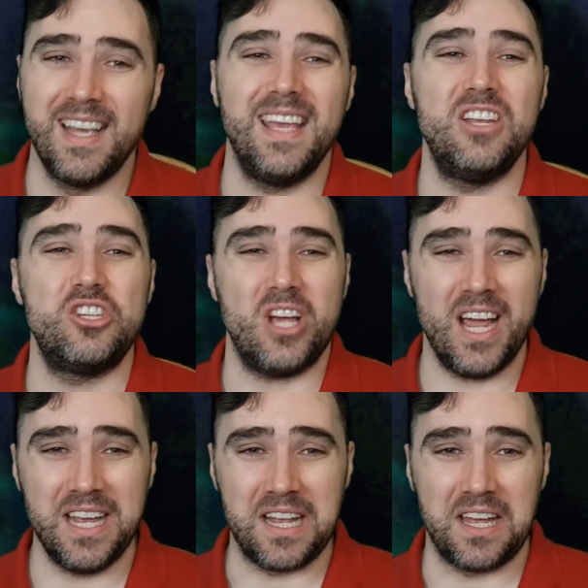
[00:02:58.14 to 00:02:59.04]
In
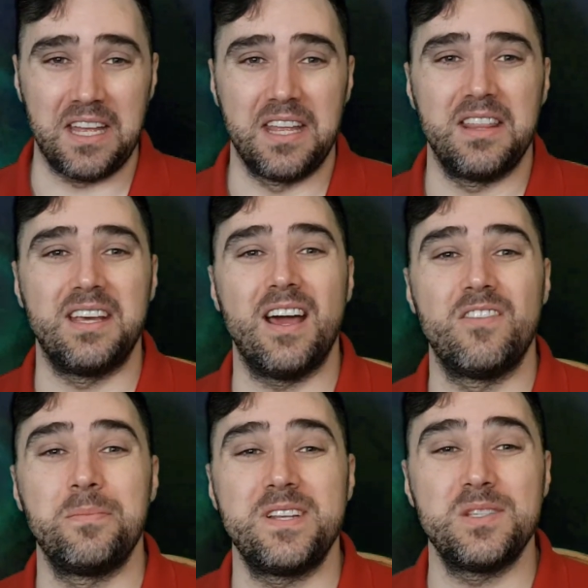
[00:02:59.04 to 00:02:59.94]
China, the
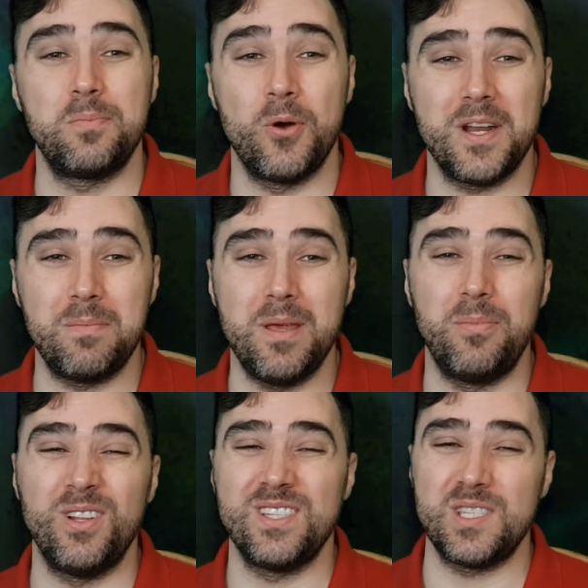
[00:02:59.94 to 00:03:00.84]
government is putting
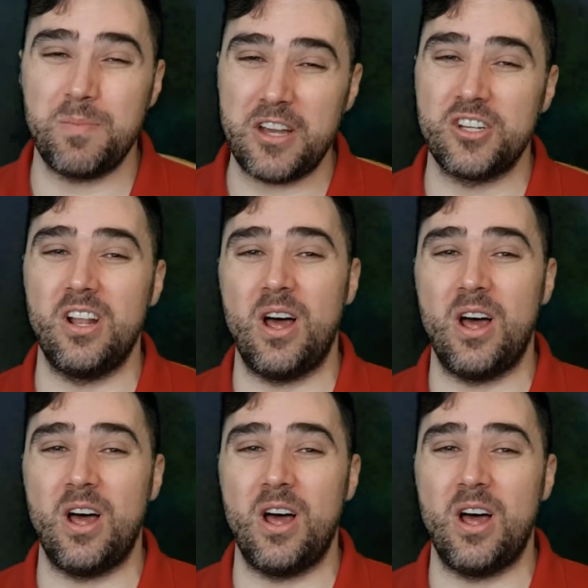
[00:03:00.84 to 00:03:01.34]
people in special